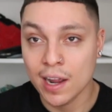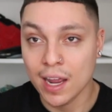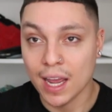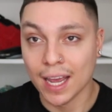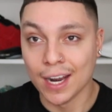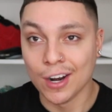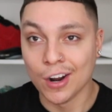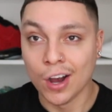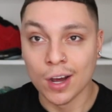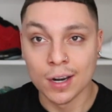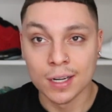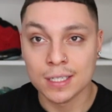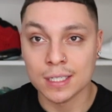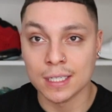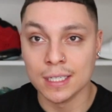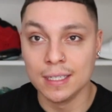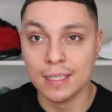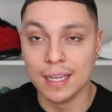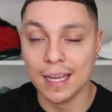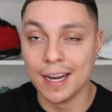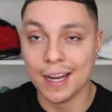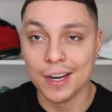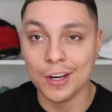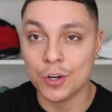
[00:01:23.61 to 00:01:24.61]
And honestly,
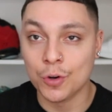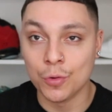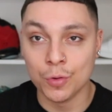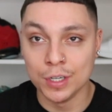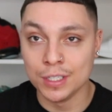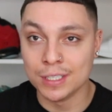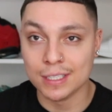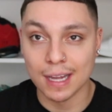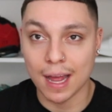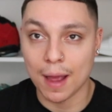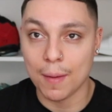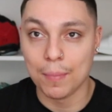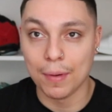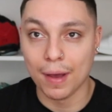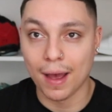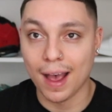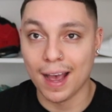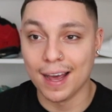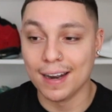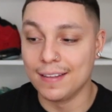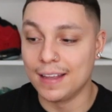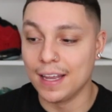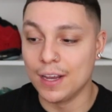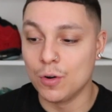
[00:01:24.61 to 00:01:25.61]
they didn't crease that
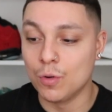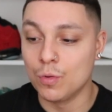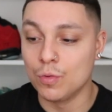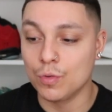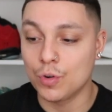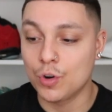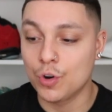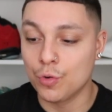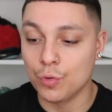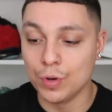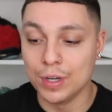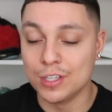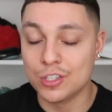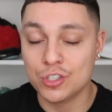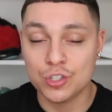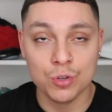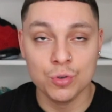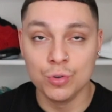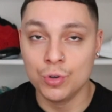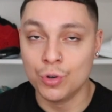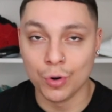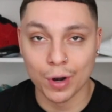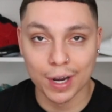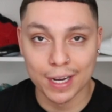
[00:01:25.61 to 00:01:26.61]
bad. They don't crease
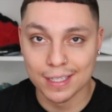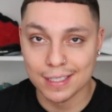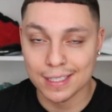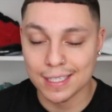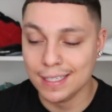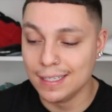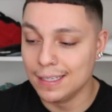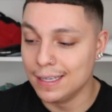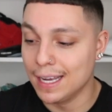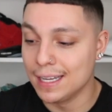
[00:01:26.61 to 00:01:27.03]
too crazy.